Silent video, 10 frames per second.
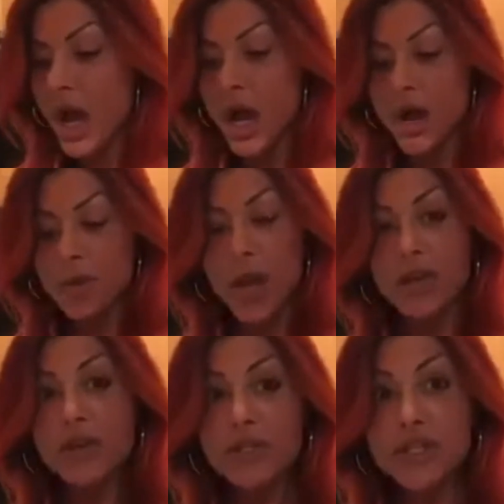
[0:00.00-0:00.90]
Um, I
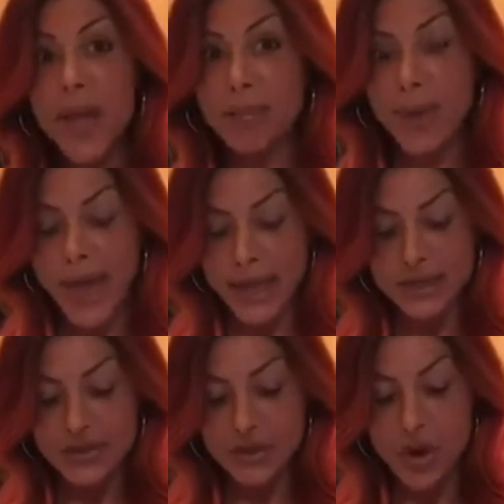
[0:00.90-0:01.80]
use nut
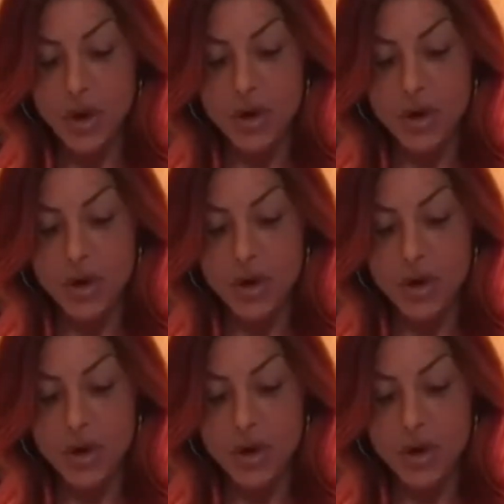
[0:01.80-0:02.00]
bags or